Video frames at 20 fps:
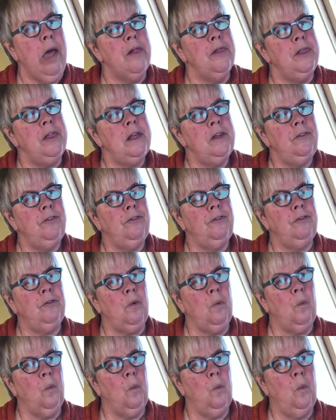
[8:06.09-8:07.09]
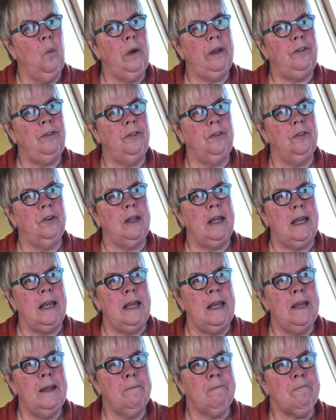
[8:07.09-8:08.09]
This
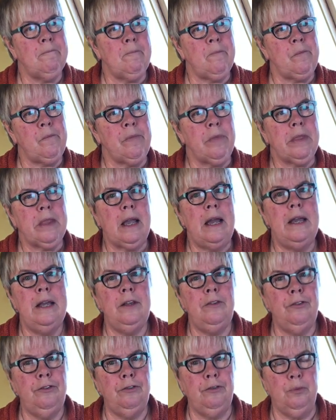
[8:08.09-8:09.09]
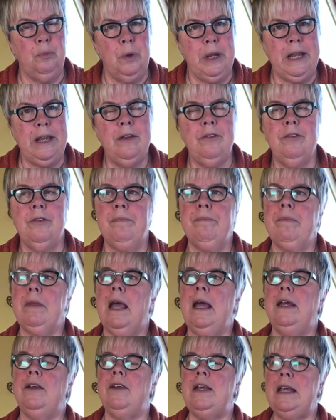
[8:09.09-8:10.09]
whiskey is sweet,
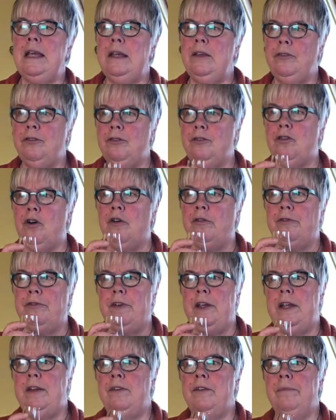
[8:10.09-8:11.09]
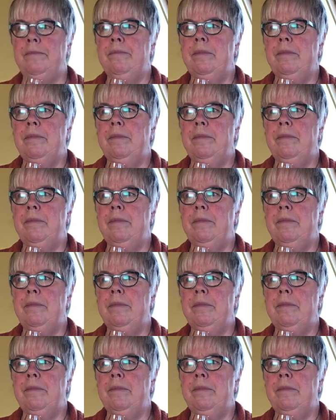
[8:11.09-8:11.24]
it is toffied,